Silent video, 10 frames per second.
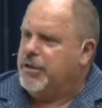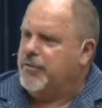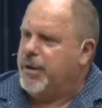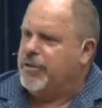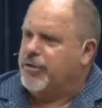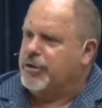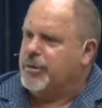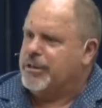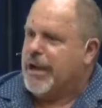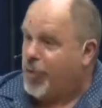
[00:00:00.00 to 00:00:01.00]
She's been through
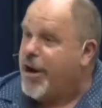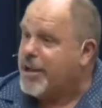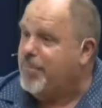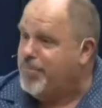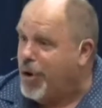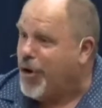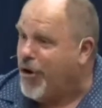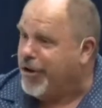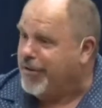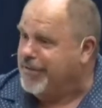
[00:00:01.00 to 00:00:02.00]
some stuff, writing a book
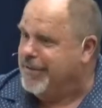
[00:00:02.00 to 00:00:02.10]
on it.